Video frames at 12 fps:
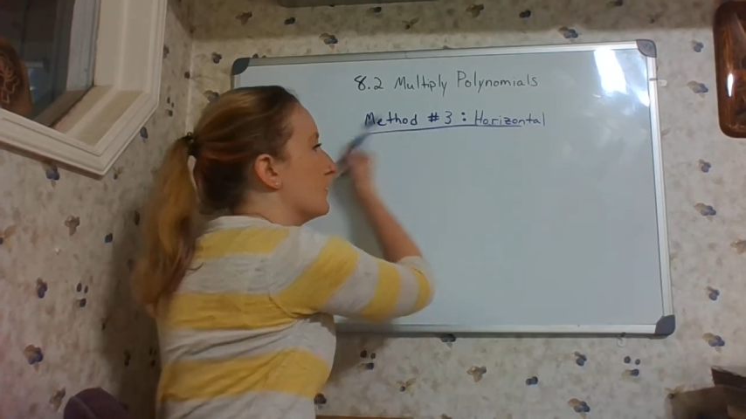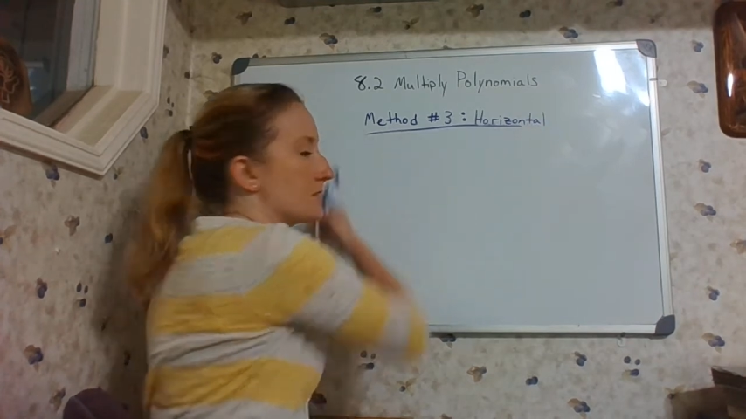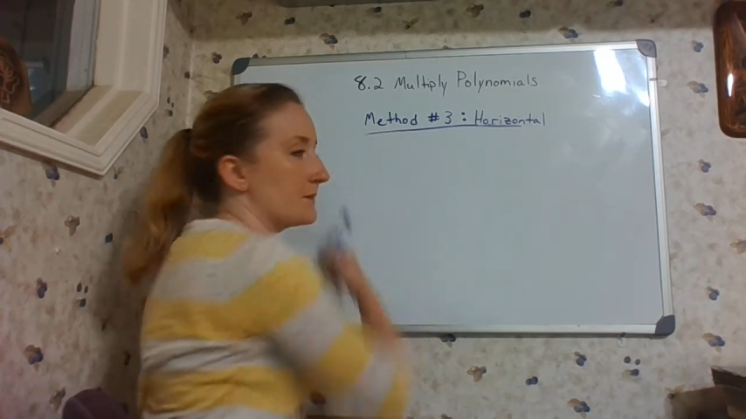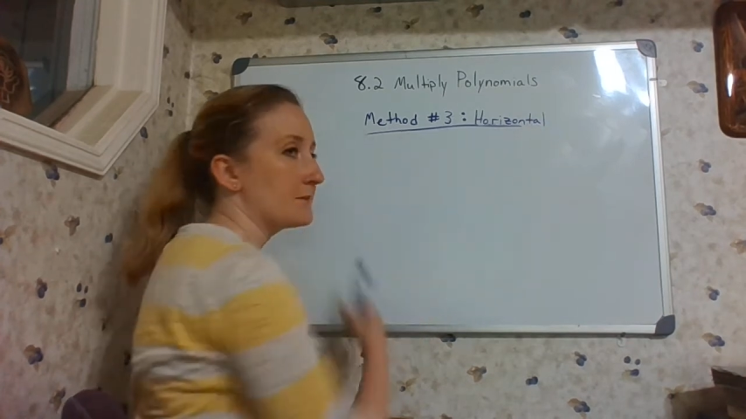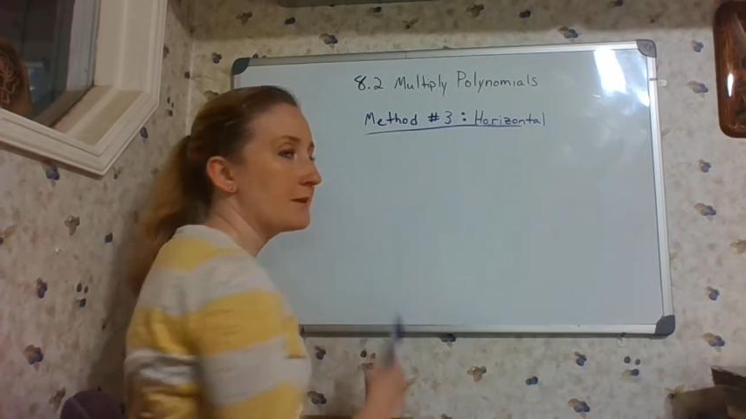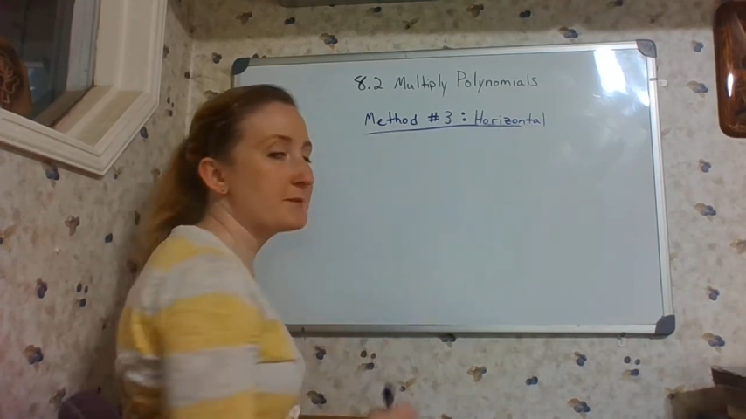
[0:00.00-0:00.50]

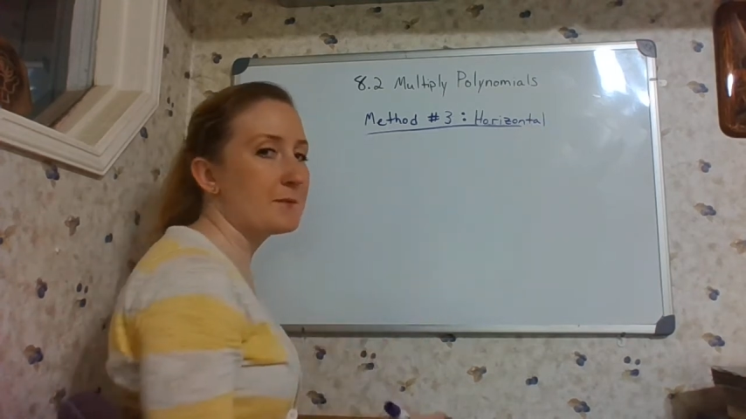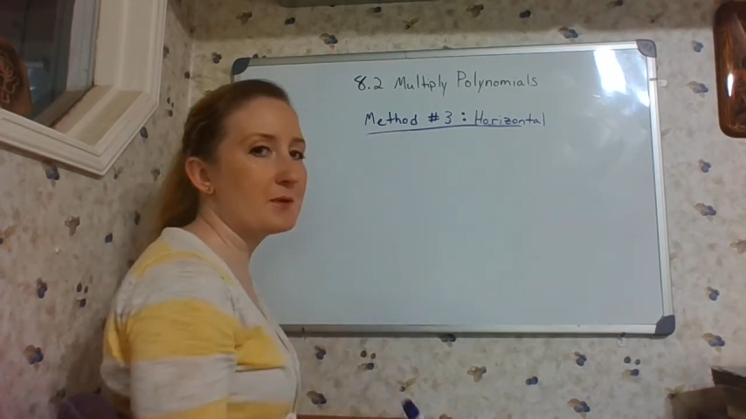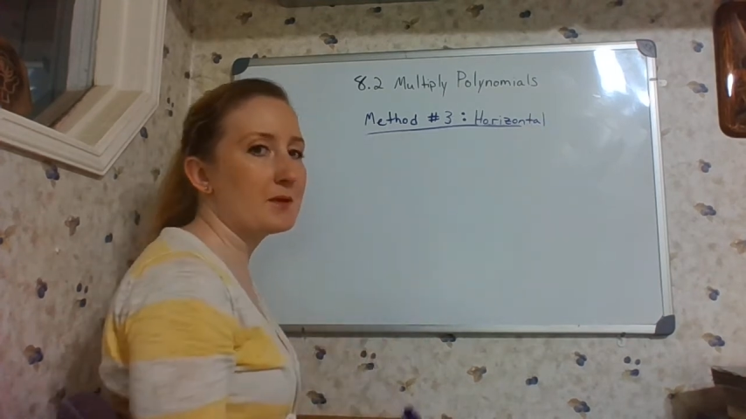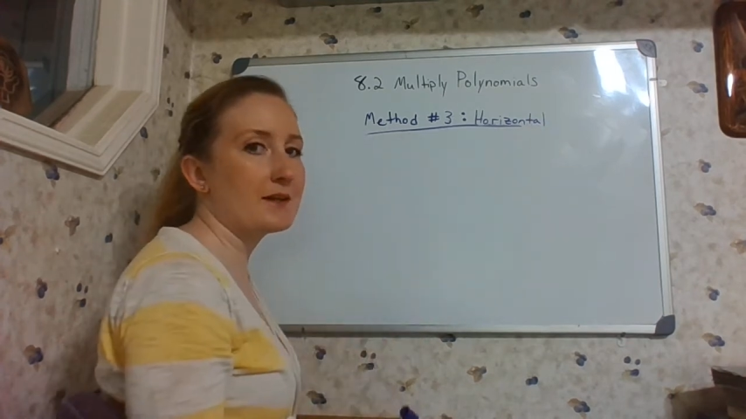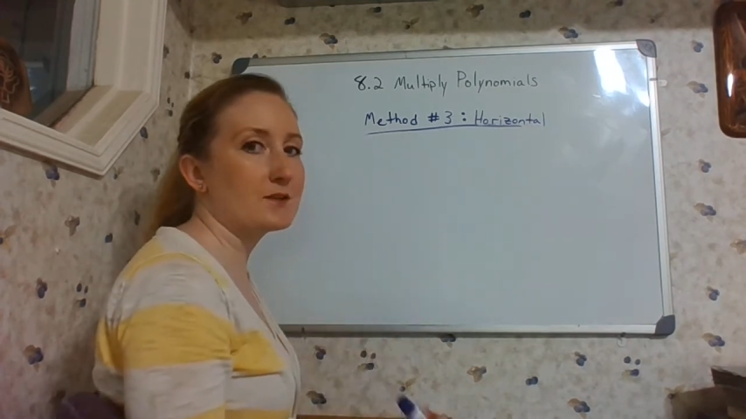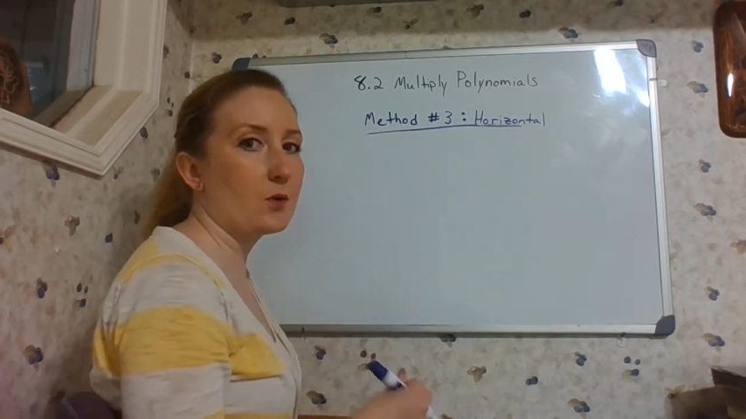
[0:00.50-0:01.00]
sometimes people
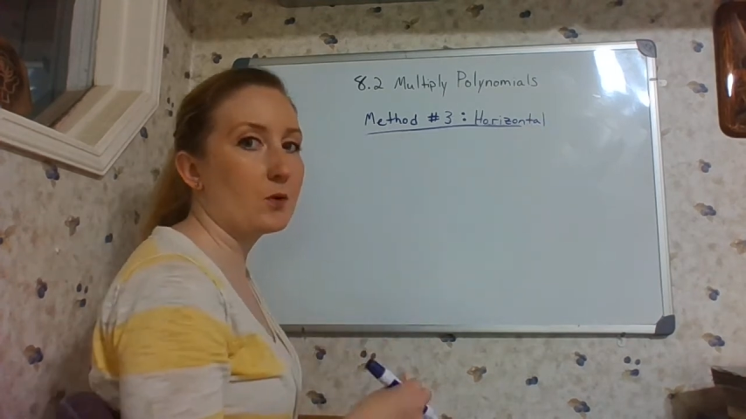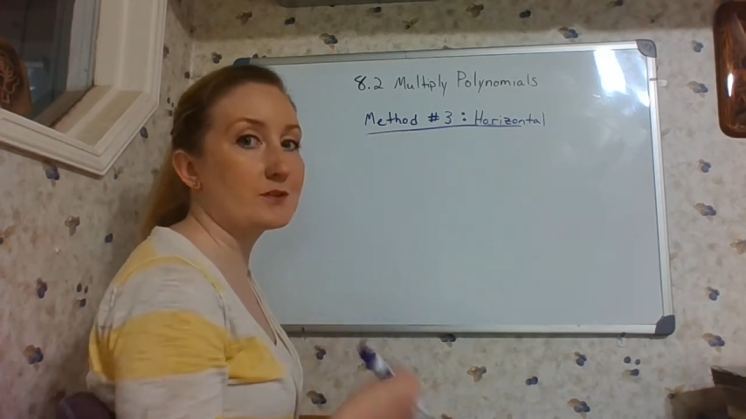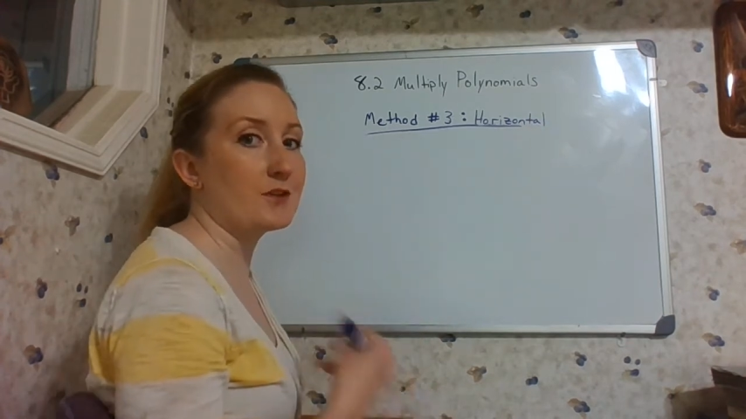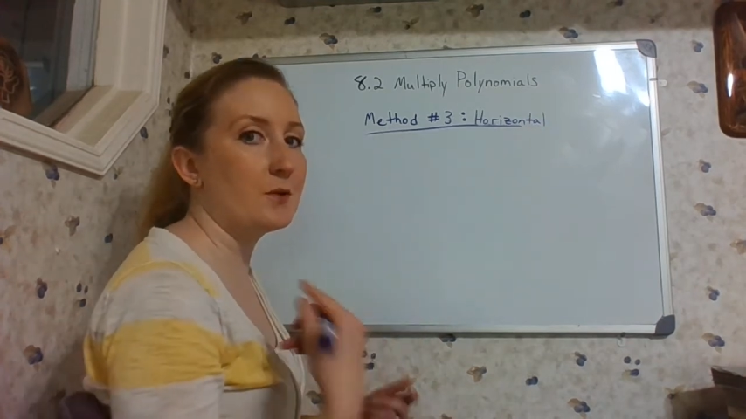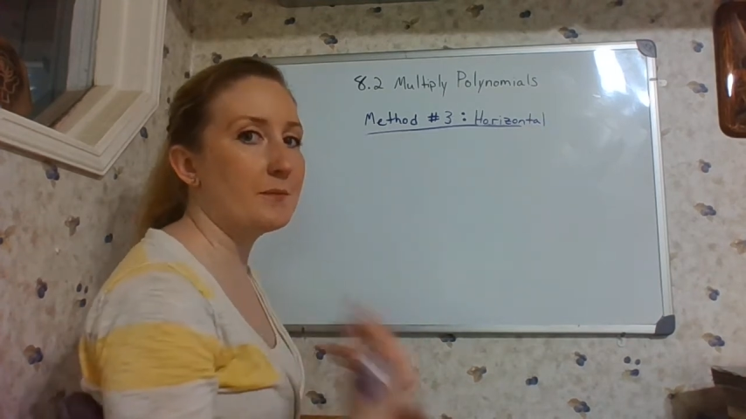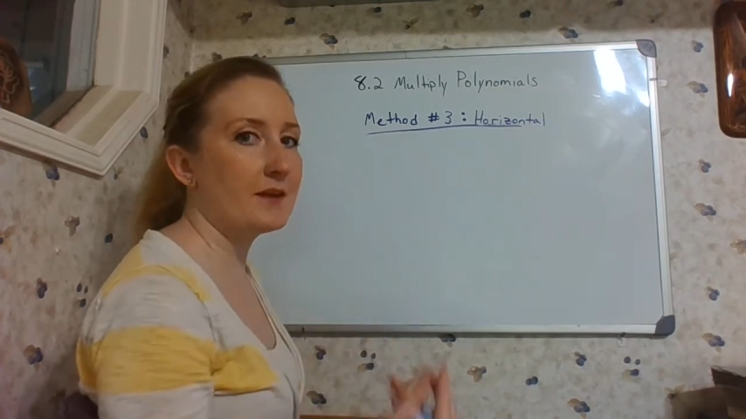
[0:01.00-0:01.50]
like the
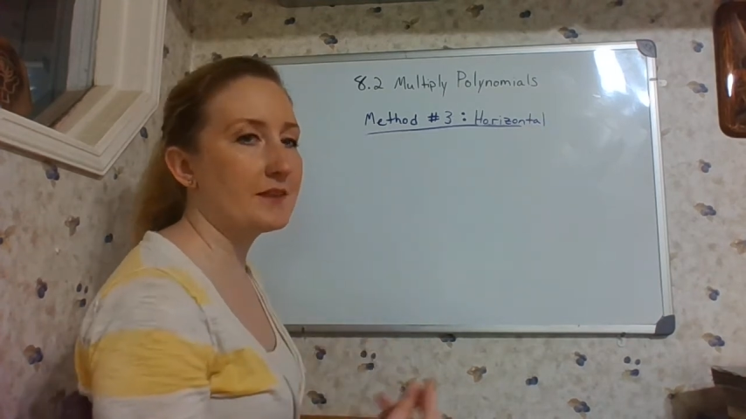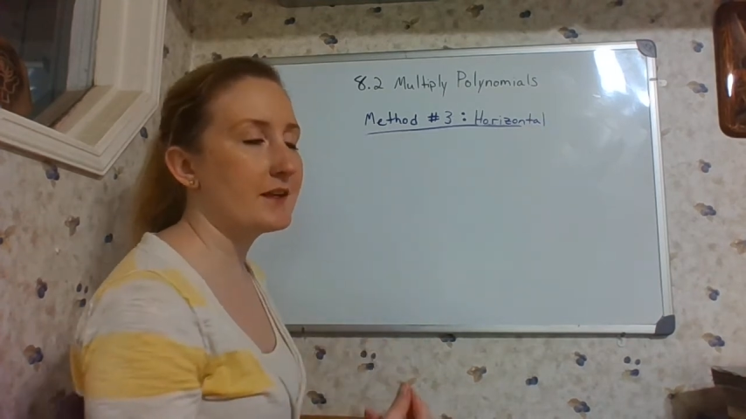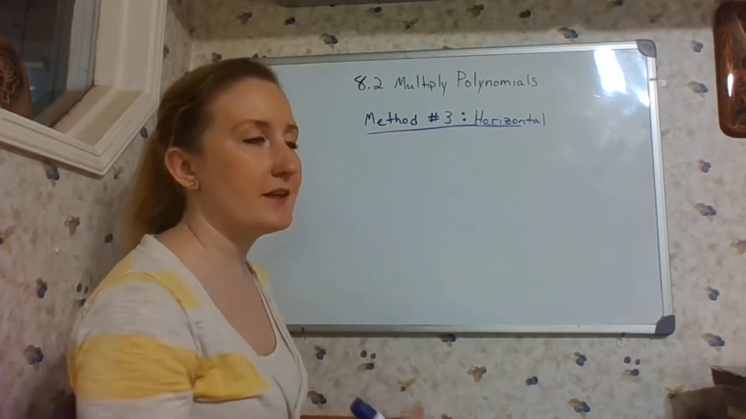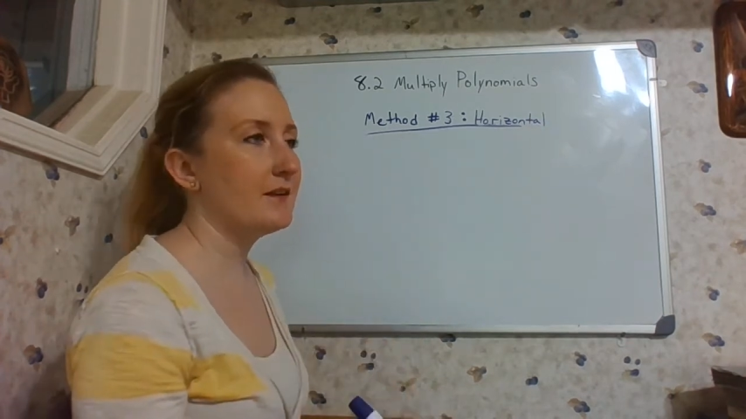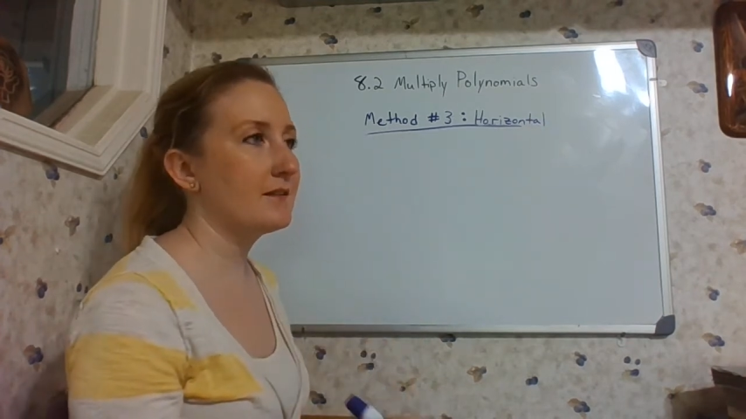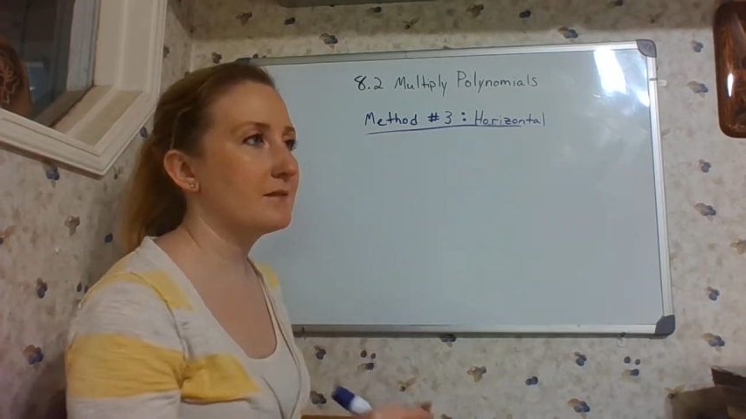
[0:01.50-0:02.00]
horizontal method